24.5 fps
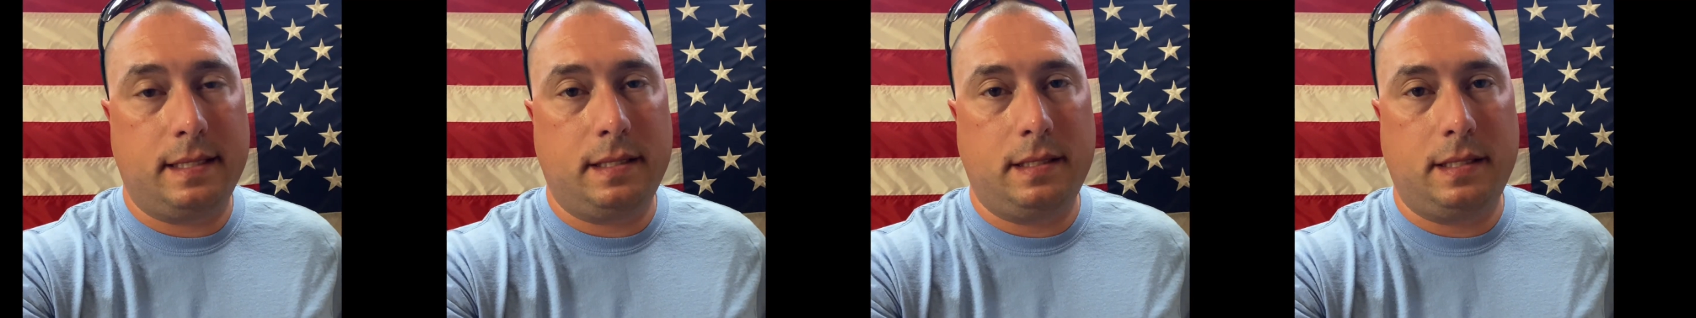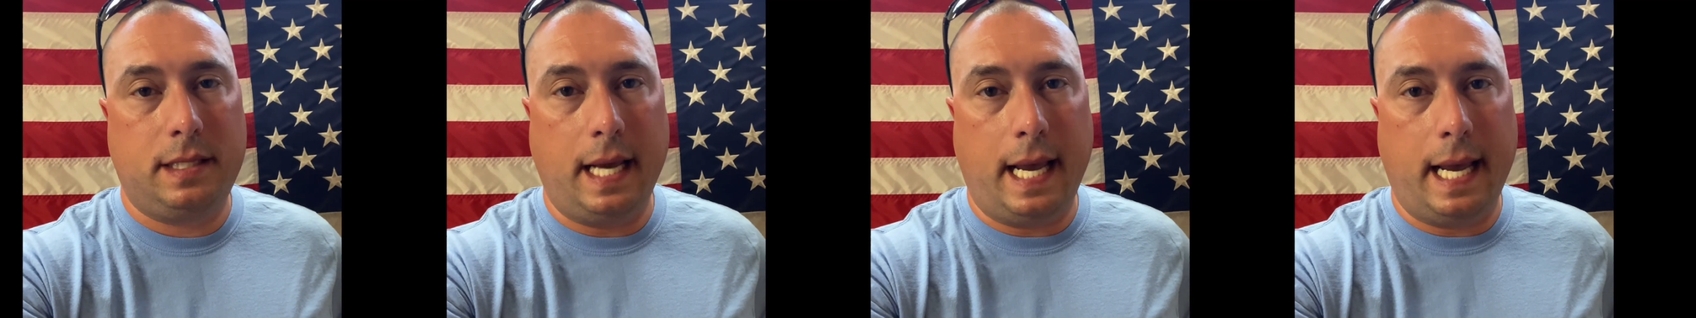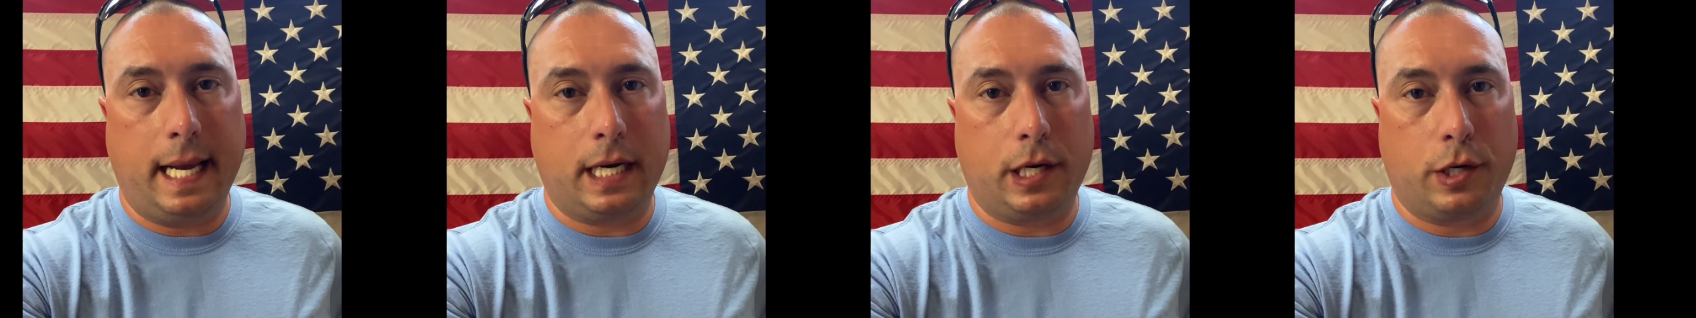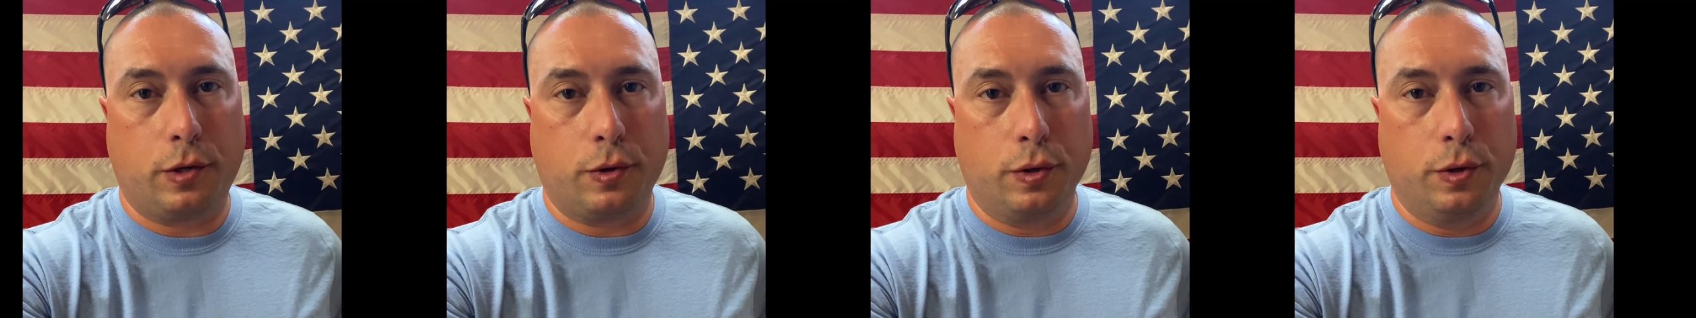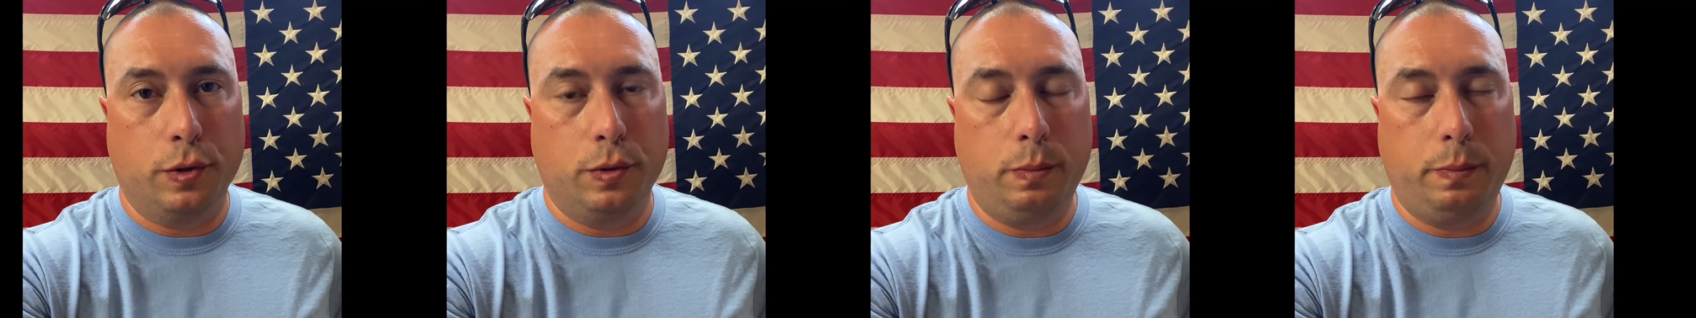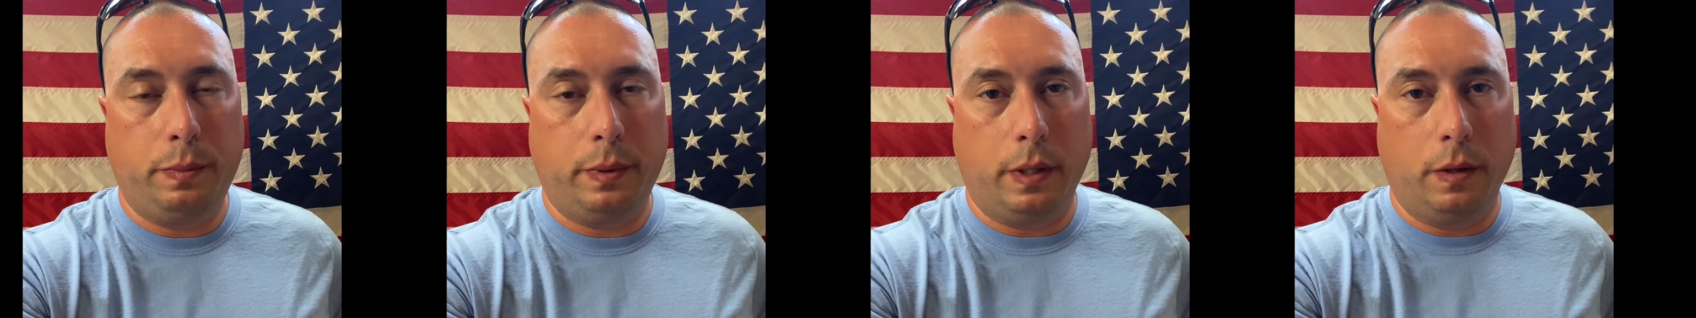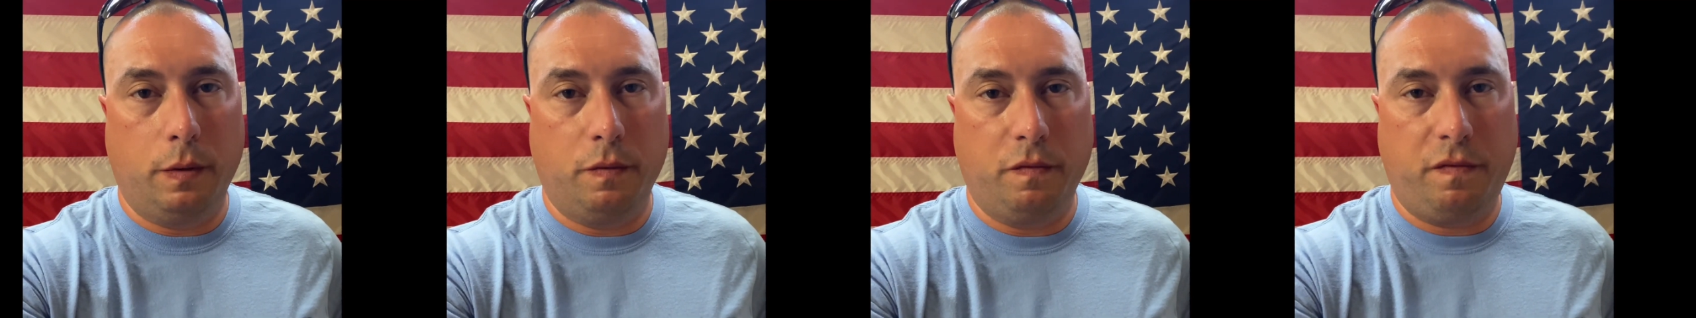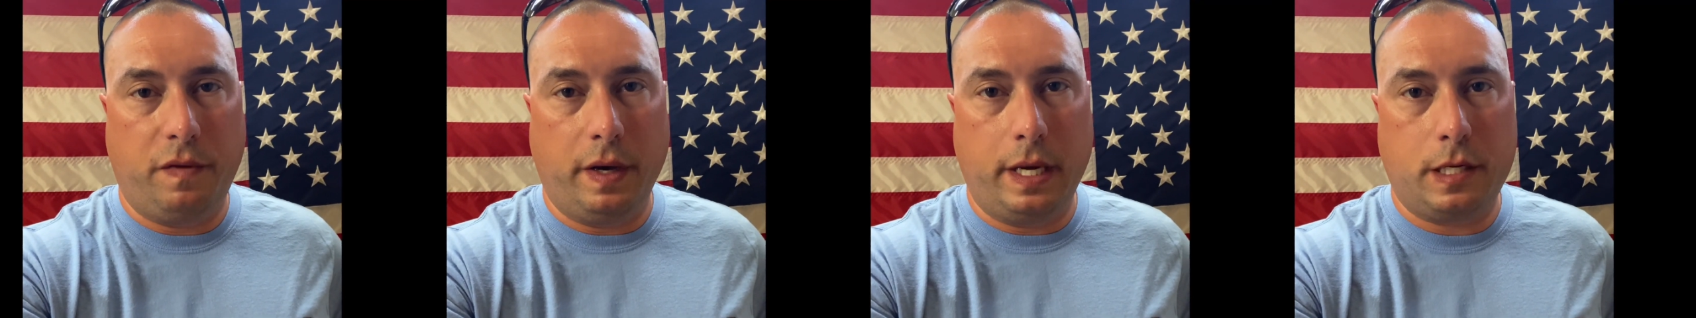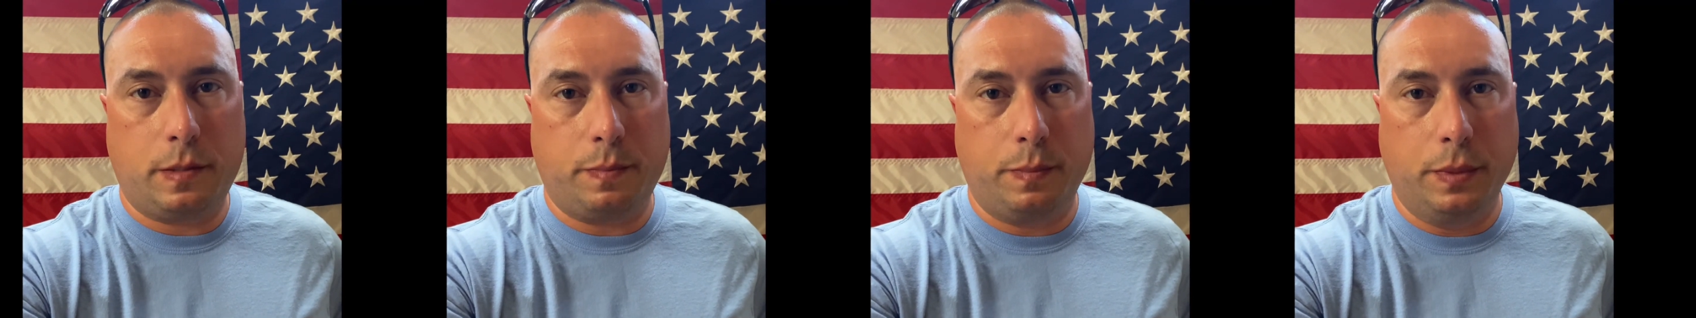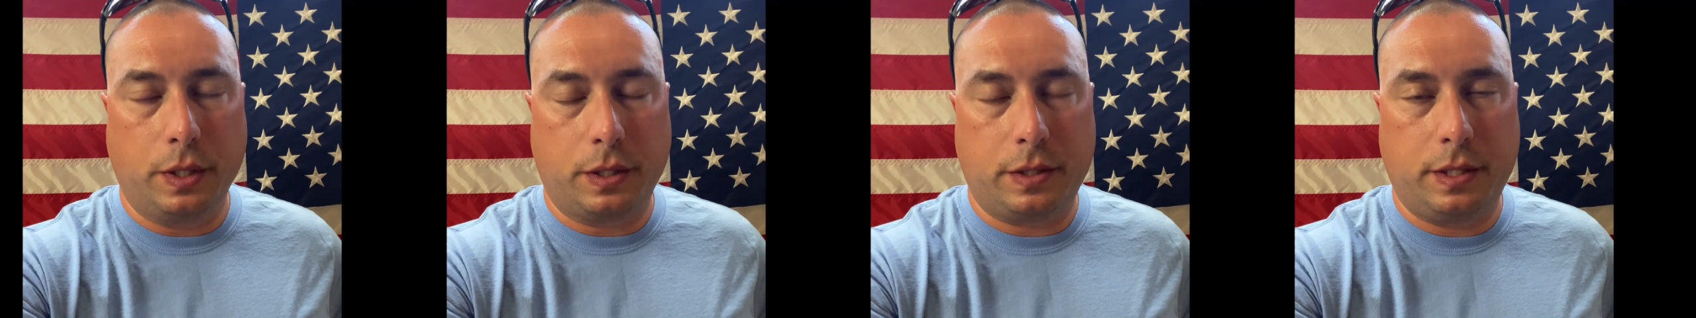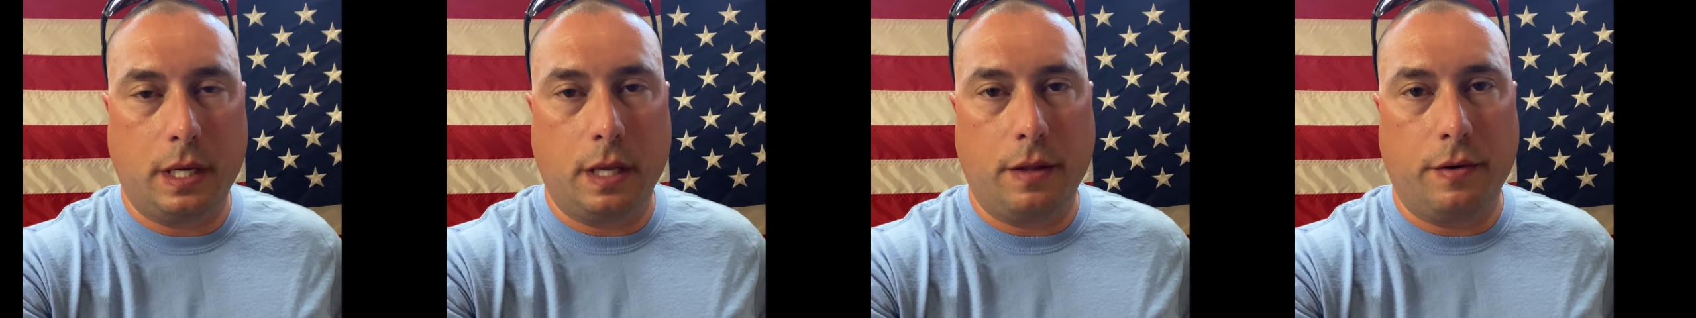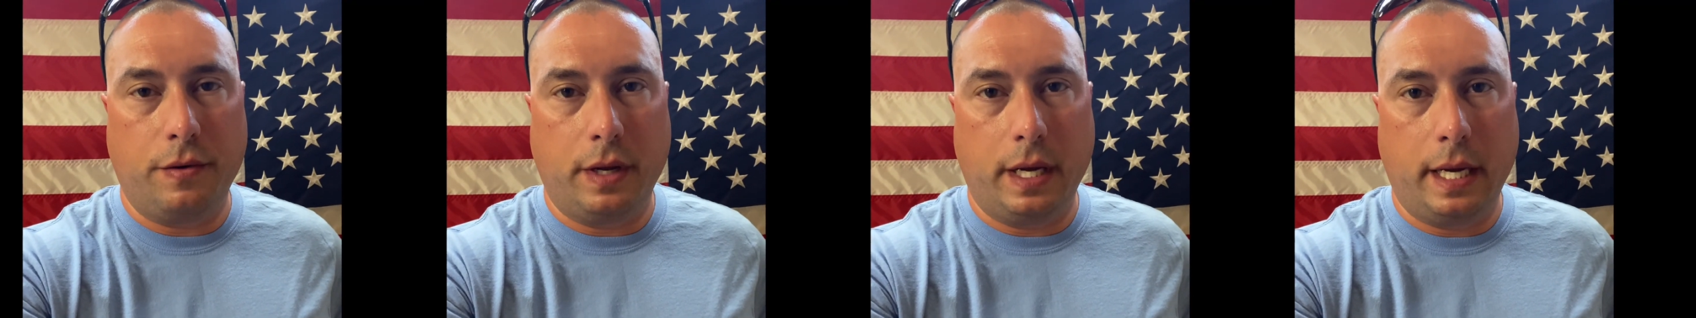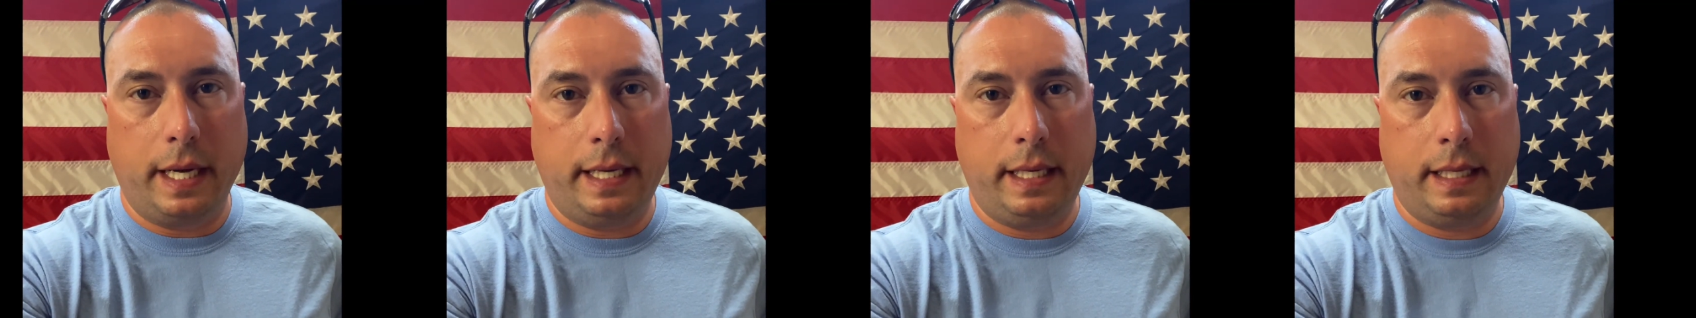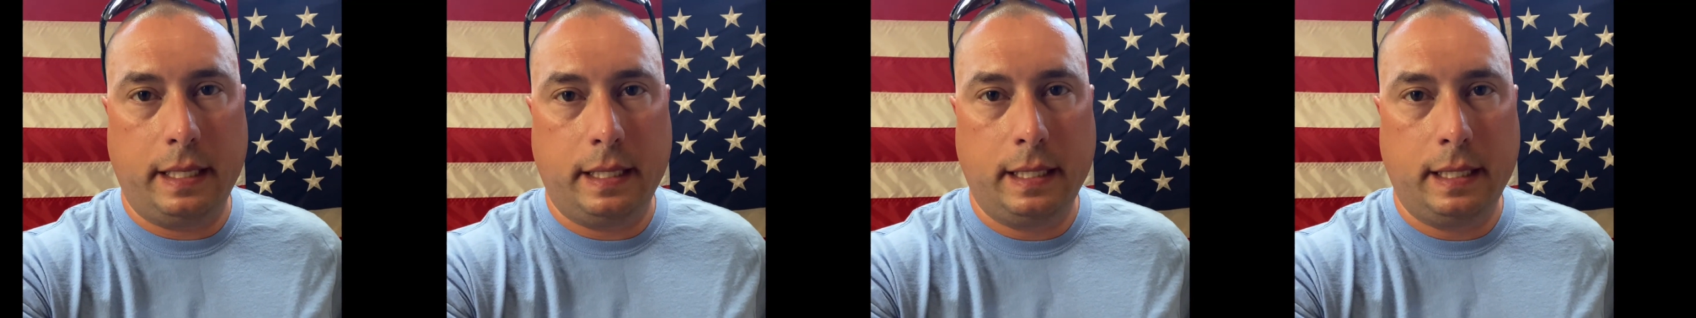Tech group on Facebook the other day.